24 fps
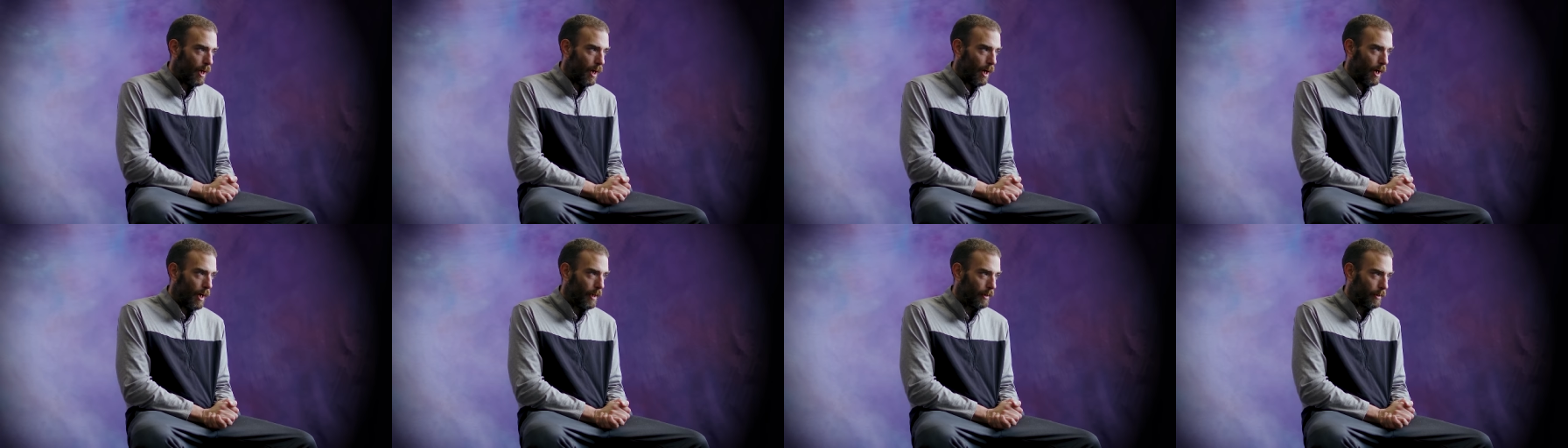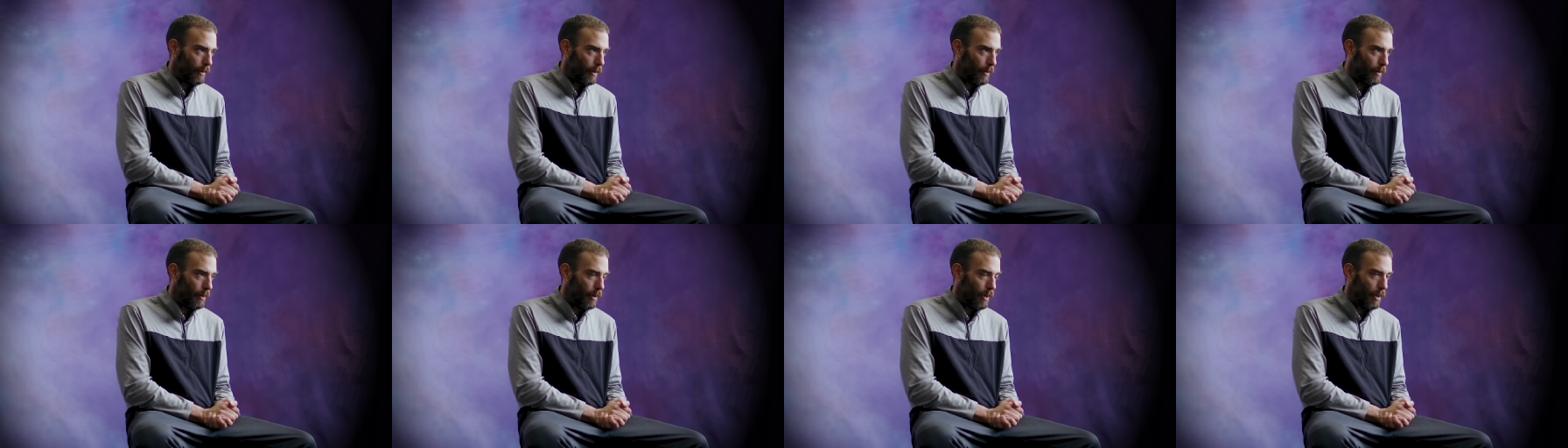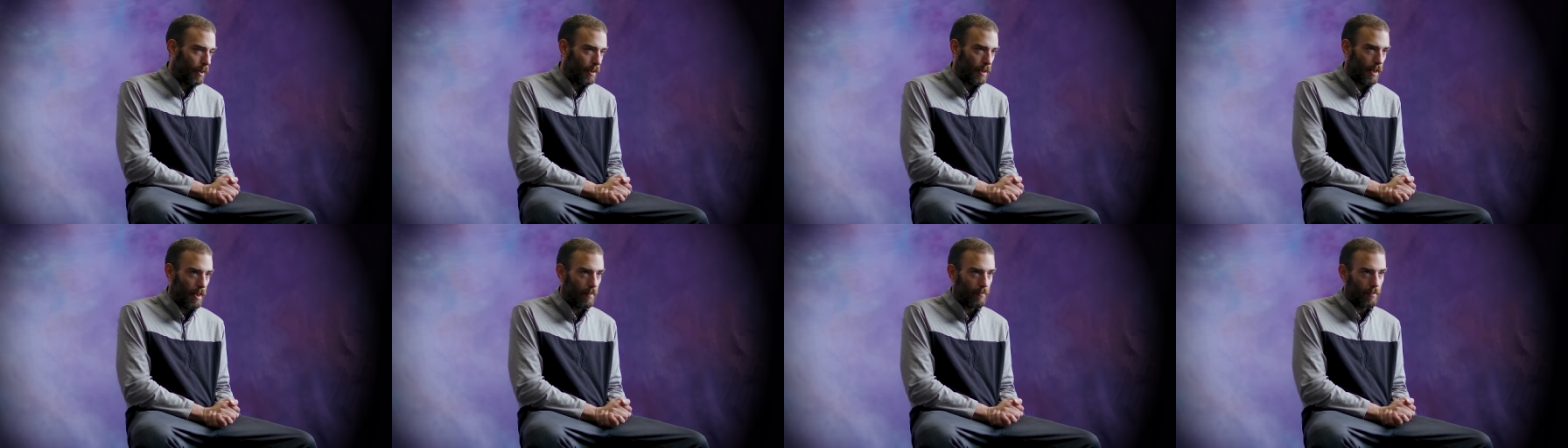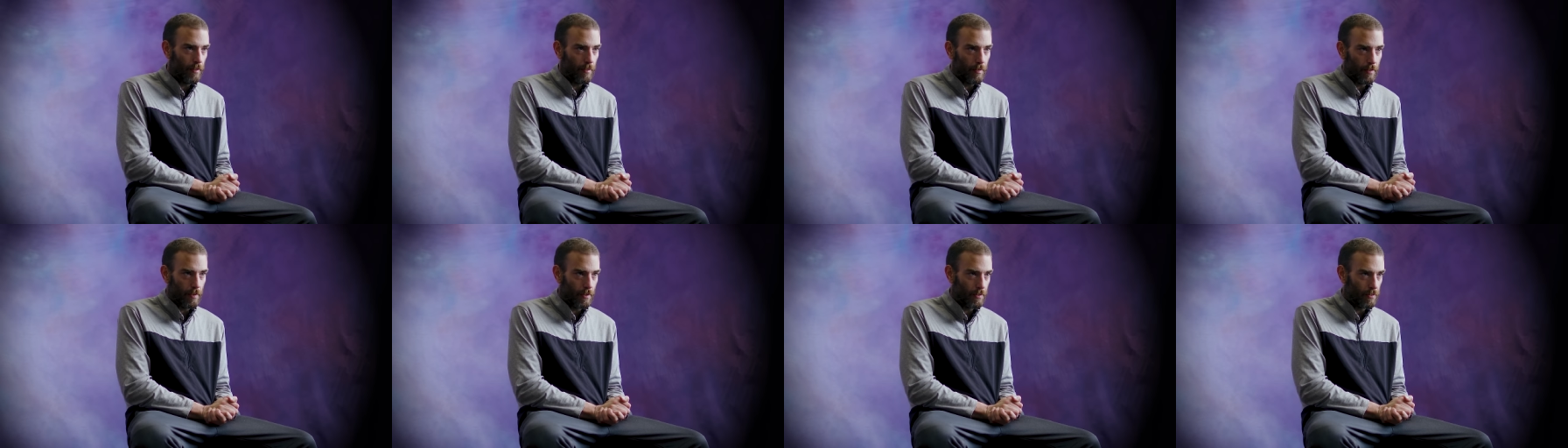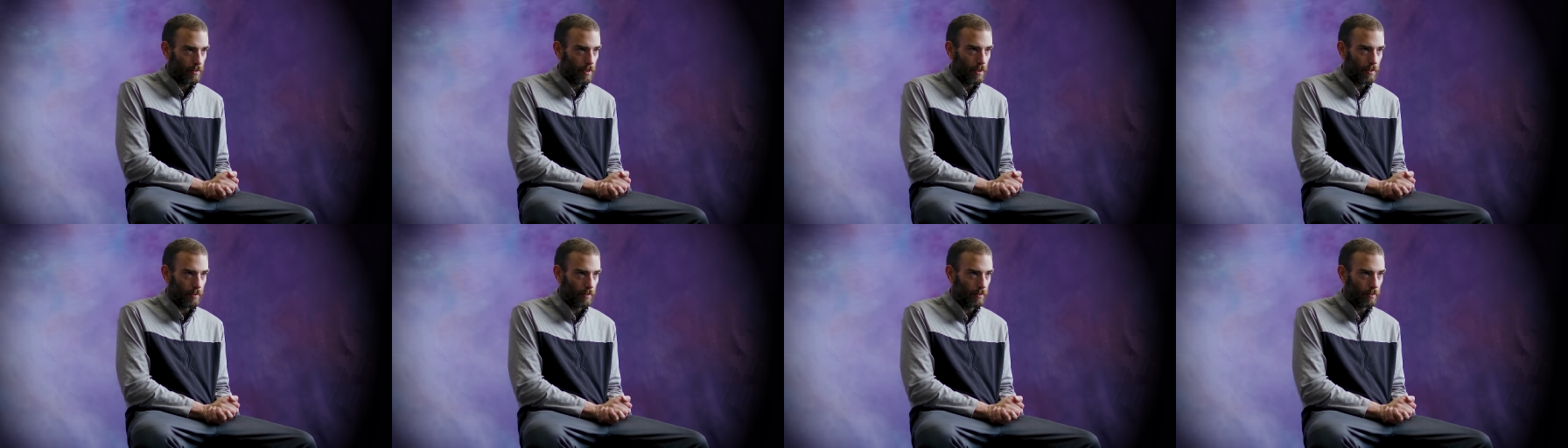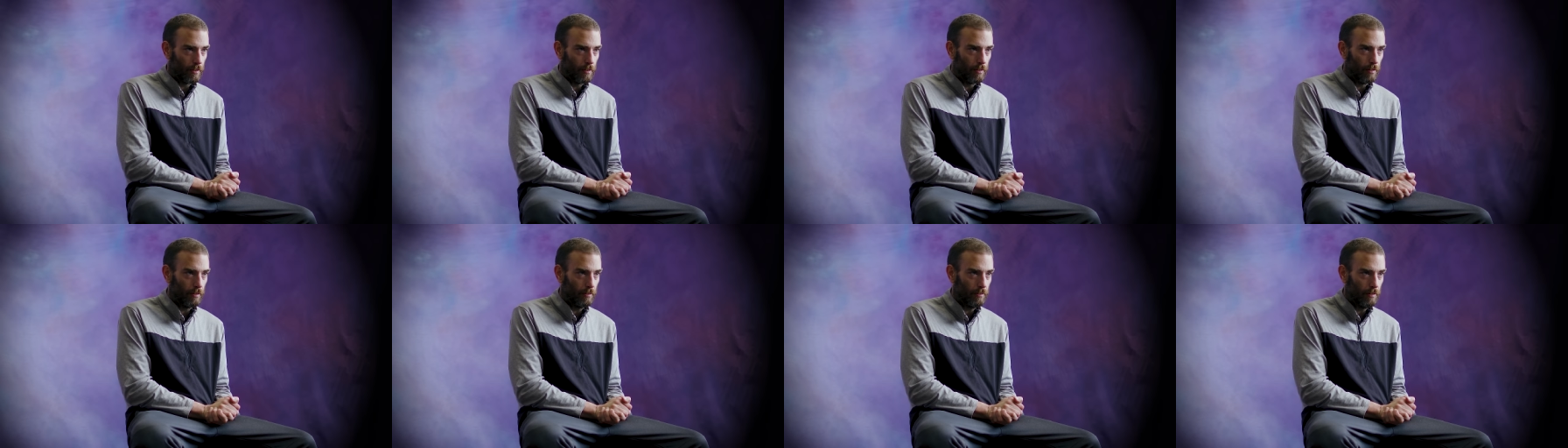I go hard and heavy with this other
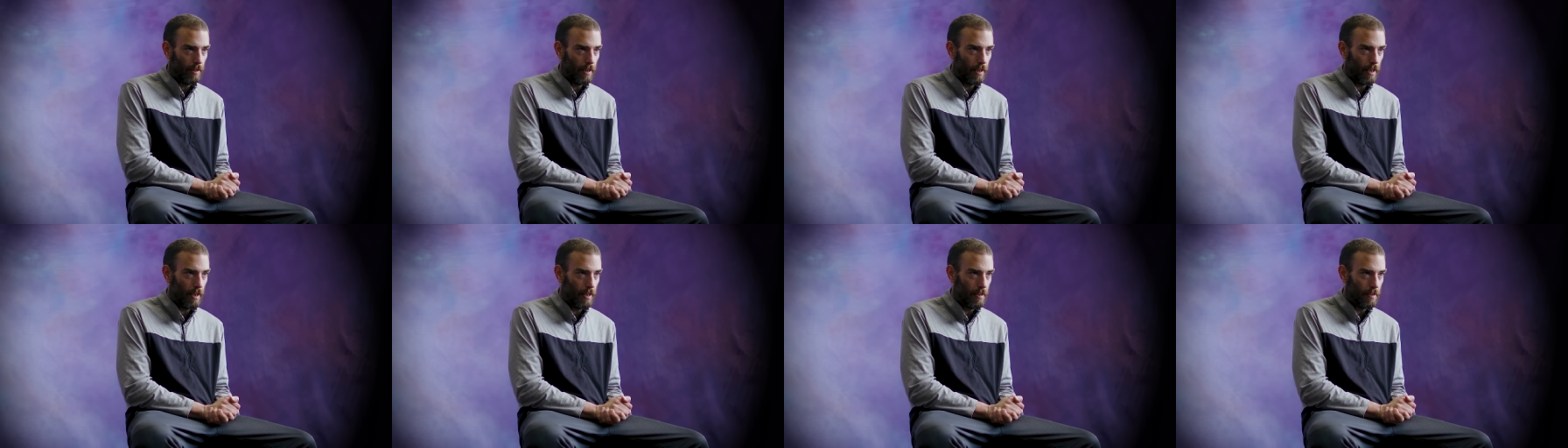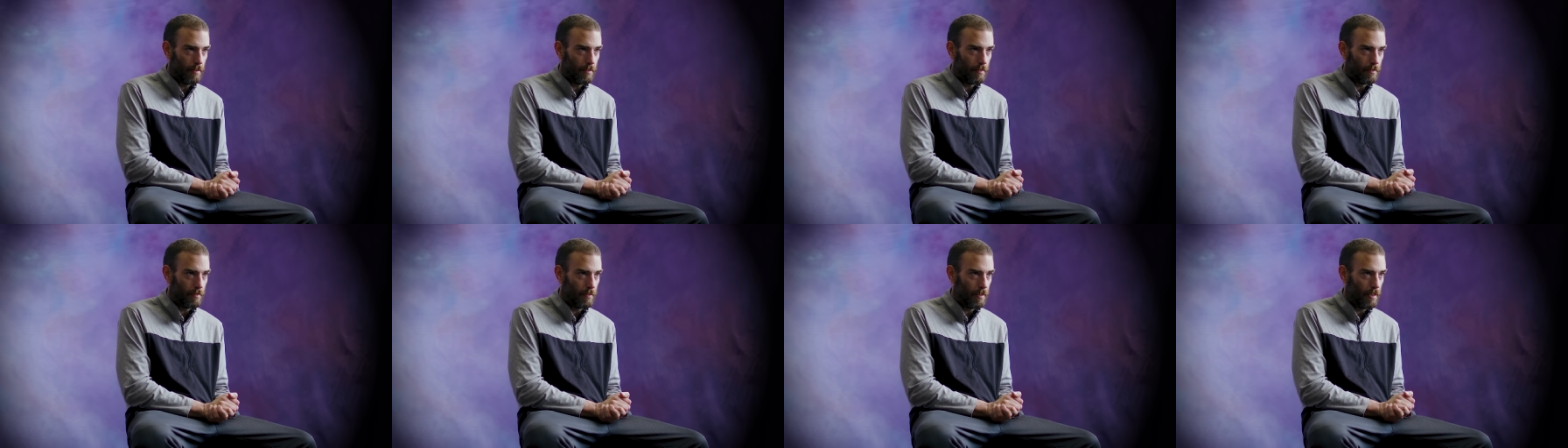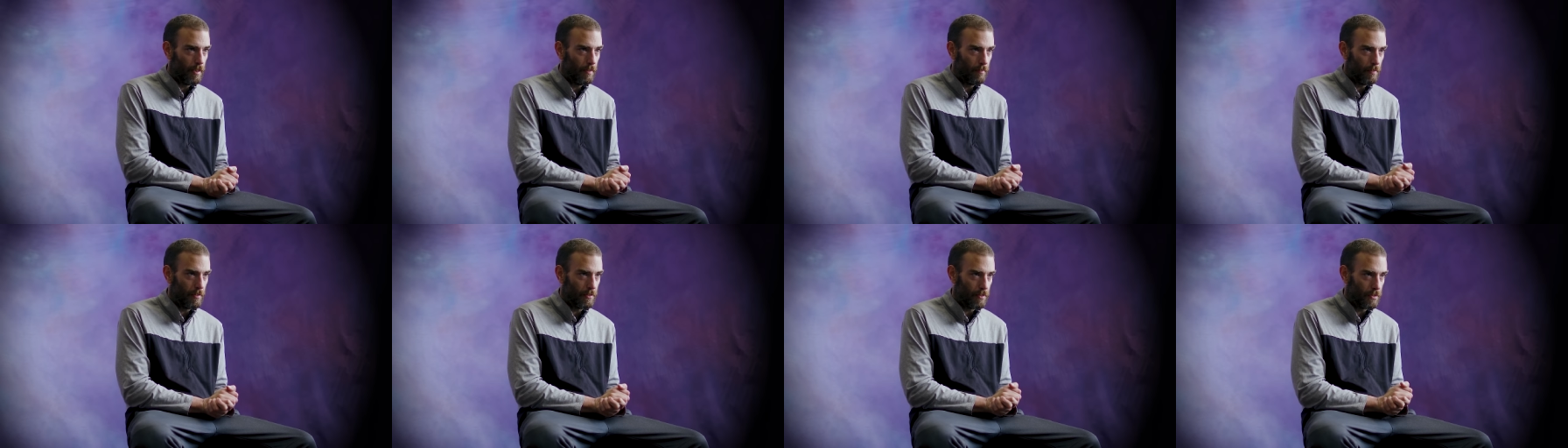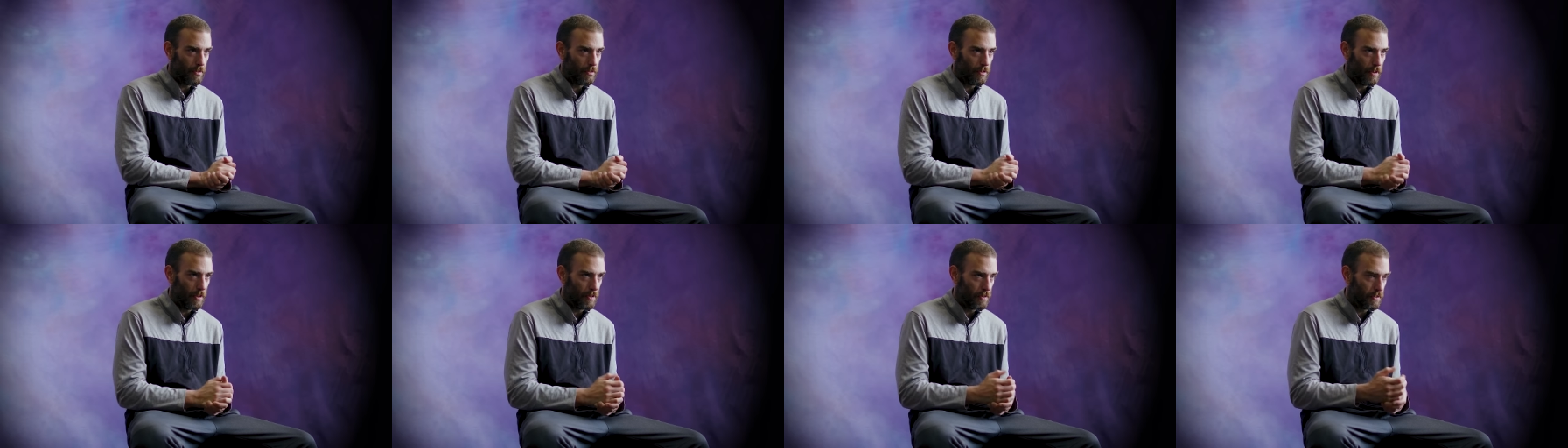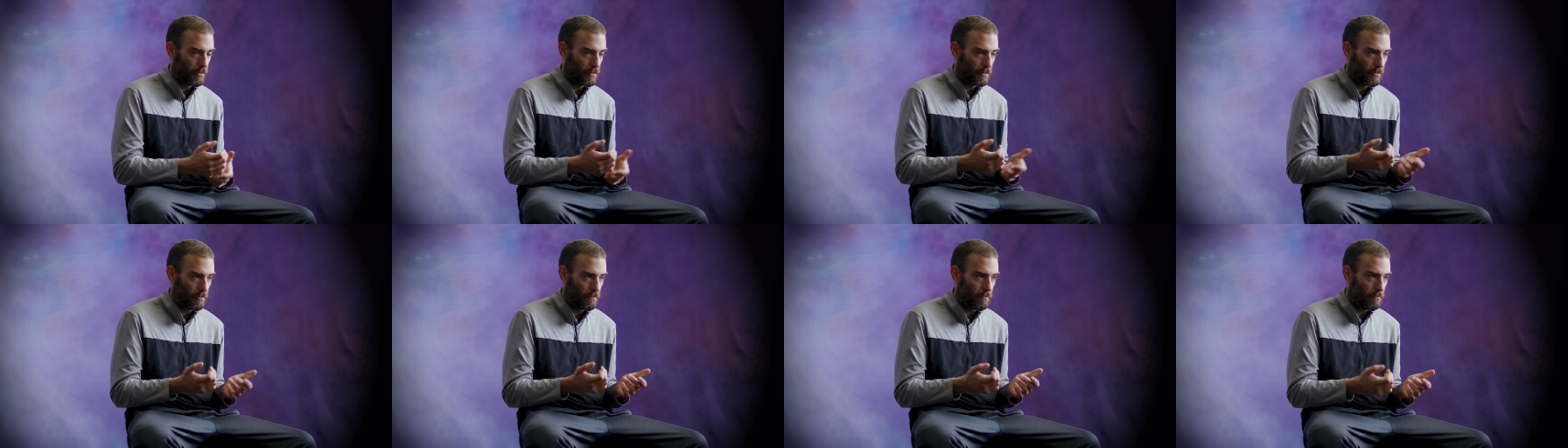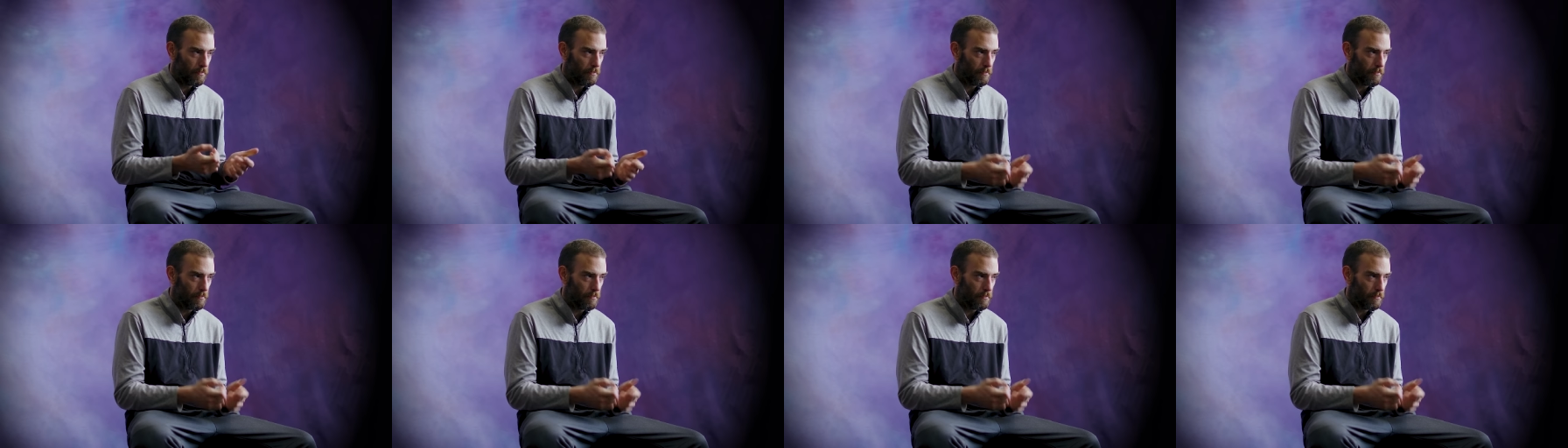girl, and it was just